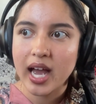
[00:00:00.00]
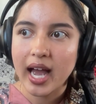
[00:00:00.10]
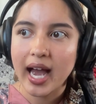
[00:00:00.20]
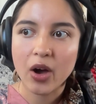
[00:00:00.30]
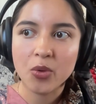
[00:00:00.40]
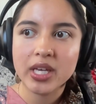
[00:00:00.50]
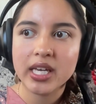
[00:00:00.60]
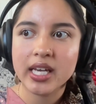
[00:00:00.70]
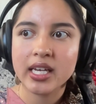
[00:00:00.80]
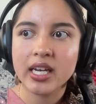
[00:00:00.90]
how we
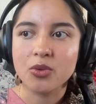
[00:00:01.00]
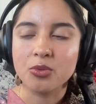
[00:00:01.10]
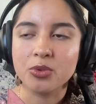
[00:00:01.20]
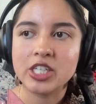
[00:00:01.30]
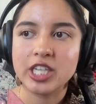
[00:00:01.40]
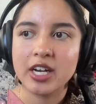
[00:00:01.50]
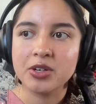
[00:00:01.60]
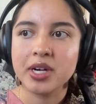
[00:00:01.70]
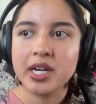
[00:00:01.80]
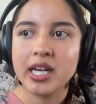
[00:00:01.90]
can
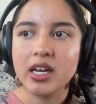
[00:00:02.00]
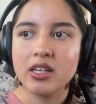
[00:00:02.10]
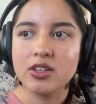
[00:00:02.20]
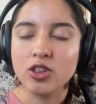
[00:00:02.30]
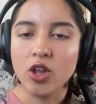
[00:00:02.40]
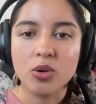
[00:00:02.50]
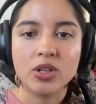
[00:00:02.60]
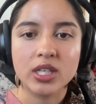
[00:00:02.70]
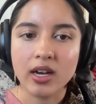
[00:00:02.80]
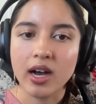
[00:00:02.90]
regenerate
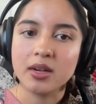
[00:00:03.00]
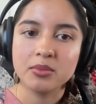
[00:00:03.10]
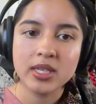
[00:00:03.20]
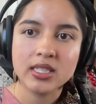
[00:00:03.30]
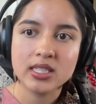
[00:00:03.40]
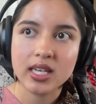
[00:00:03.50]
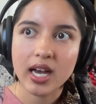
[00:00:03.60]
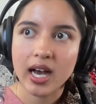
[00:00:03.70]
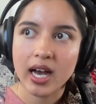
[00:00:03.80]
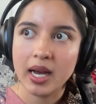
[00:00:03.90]
local economies
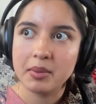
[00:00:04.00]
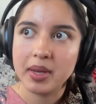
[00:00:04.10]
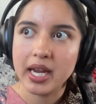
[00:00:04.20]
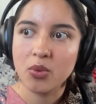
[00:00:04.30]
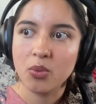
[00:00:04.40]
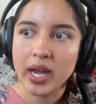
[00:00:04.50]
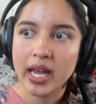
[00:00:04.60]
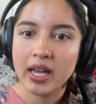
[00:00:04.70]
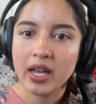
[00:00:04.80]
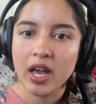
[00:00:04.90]
in a
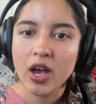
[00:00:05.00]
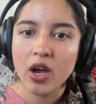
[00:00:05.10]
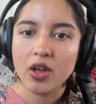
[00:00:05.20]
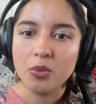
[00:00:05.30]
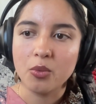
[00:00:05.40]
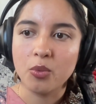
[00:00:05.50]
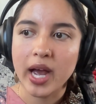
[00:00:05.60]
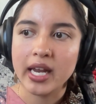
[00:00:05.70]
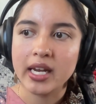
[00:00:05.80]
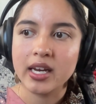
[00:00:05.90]
way
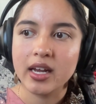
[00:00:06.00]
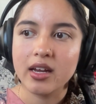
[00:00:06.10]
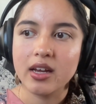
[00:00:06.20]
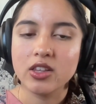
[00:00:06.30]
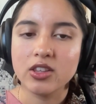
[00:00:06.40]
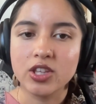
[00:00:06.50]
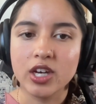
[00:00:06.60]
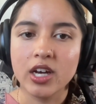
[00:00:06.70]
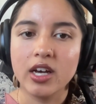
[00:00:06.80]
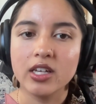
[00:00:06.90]
when
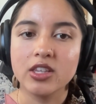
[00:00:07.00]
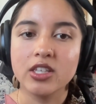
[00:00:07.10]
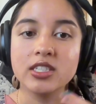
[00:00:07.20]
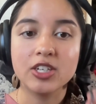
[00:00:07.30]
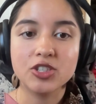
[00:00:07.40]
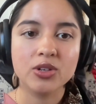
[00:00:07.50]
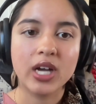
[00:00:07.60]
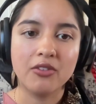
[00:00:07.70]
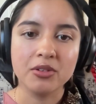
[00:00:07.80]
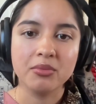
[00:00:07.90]
the central
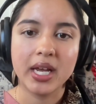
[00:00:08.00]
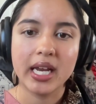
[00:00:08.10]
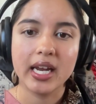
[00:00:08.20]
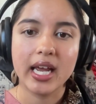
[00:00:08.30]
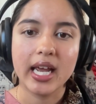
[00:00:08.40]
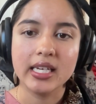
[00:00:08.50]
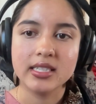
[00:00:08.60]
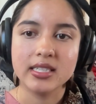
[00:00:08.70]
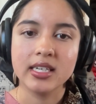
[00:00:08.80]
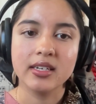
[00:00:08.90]
government
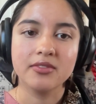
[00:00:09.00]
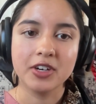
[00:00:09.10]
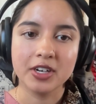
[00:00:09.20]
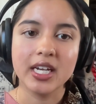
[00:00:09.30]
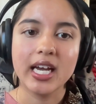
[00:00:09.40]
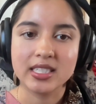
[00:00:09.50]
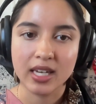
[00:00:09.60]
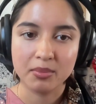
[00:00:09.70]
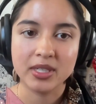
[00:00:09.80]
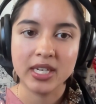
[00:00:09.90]
isn't very
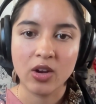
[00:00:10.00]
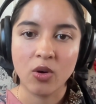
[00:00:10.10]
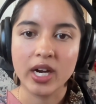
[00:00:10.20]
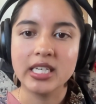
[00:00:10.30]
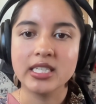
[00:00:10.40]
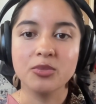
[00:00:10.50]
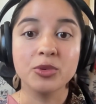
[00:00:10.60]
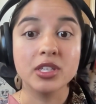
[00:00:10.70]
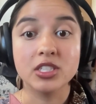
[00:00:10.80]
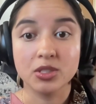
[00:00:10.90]
accepting or isn't
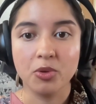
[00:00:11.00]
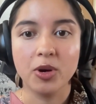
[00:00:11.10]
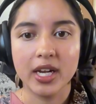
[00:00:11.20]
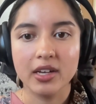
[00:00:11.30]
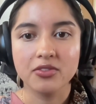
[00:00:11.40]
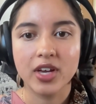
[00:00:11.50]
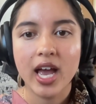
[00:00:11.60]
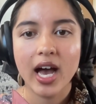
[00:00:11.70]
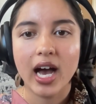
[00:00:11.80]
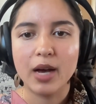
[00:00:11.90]
really supportive.
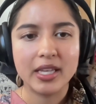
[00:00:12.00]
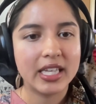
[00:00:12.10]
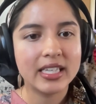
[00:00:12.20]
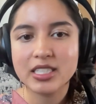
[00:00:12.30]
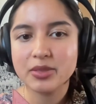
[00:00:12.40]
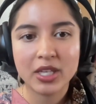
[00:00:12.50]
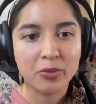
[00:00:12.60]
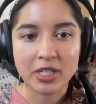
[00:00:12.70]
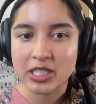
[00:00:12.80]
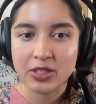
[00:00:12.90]
I think that's something that
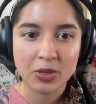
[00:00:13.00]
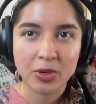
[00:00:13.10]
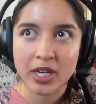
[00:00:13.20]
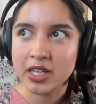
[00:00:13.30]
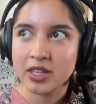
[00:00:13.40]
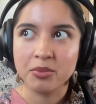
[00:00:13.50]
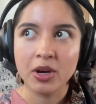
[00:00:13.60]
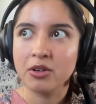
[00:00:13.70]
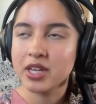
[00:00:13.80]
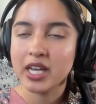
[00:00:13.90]
we're dealing with
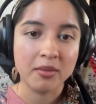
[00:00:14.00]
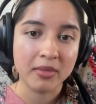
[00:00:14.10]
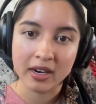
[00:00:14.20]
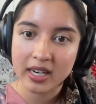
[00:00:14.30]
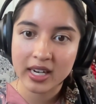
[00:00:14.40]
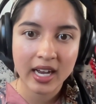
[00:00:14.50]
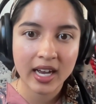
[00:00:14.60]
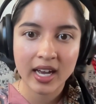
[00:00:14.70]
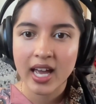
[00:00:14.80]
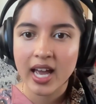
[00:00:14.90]
both in
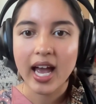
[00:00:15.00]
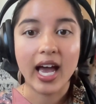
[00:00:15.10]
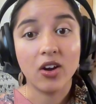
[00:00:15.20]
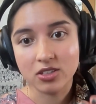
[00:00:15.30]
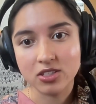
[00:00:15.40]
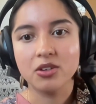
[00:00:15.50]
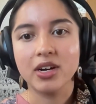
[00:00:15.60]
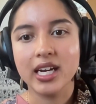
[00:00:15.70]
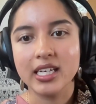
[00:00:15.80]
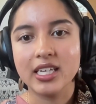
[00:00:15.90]
America and also
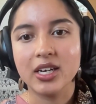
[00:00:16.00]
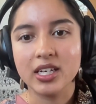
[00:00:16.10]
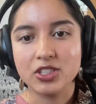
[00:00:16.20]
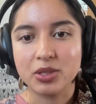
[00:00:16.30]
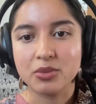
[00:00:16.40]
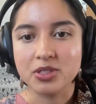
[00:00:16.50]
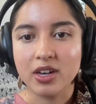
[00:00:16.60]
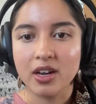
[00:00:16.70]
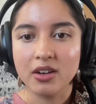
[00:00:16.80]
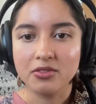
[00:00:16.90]
in India in terms
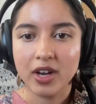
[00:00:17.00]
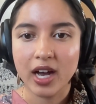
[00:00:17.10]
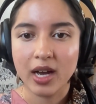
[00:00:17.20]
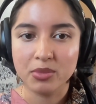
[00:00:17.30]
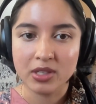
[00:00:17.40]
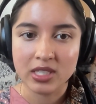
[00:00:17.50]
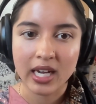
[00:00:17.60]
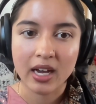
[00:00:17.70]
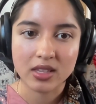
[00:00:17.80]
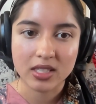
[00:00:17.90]
of
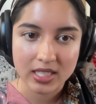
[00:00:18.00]
building out the